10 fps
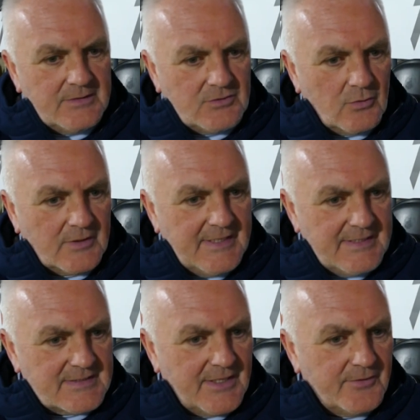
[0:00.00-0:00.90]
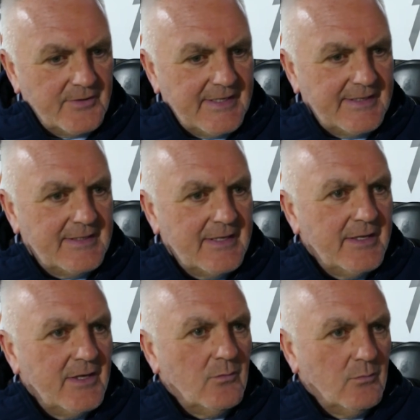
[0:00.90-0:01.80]
Torquay Saturday, and
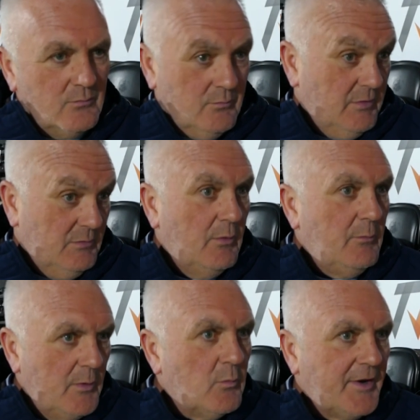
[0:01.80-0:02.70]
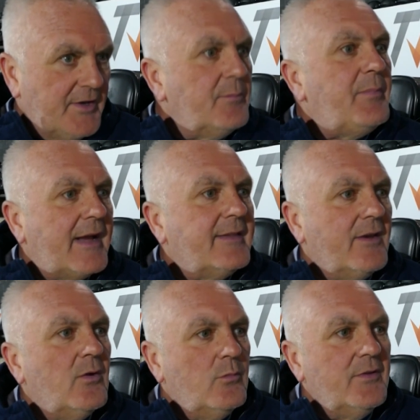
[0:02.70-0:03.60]
we wanted to back
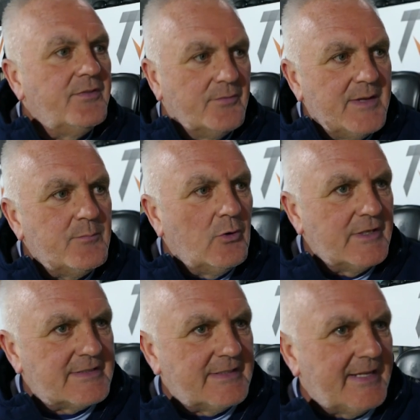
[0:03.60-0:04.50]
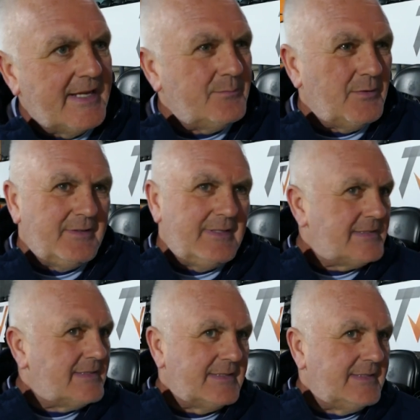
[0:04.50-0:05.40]
that up with 3 points tonight. But
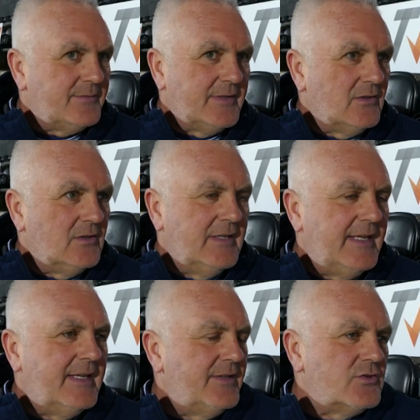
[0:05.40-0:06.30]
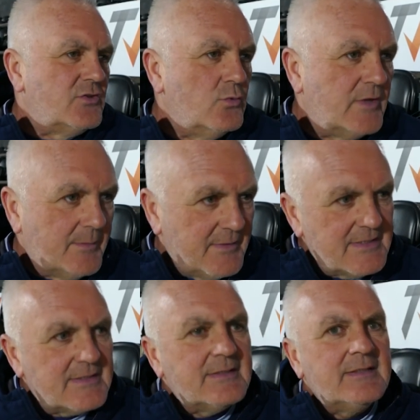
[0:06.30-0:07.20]
this is a difficult league, and there's no
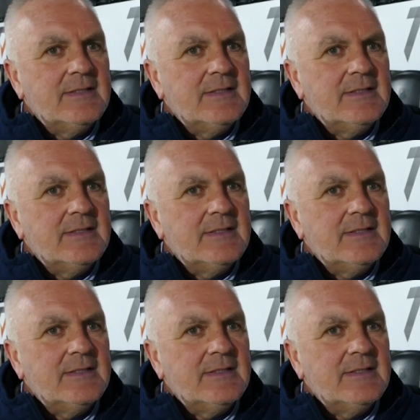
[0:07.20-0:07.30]
gimmies.